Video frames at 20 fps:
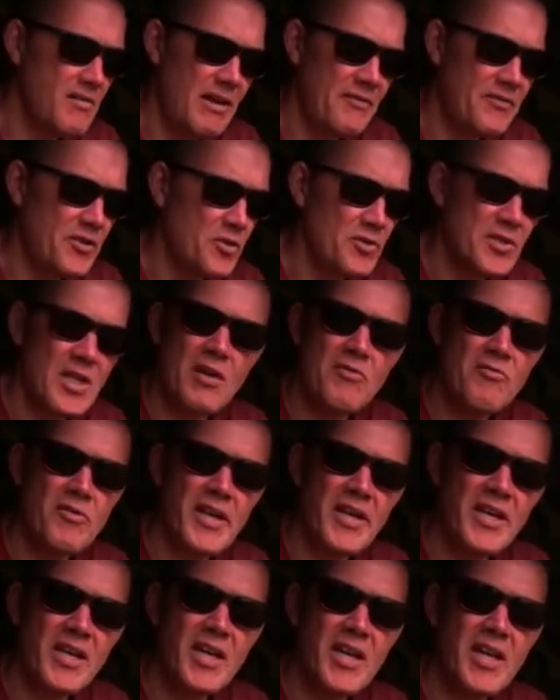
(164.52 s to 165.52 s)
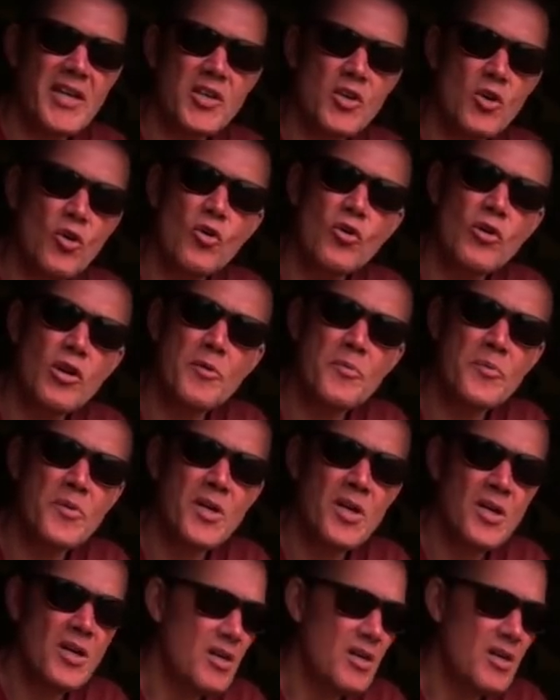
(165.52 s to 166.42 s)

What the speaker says: I've used that rig in Europe,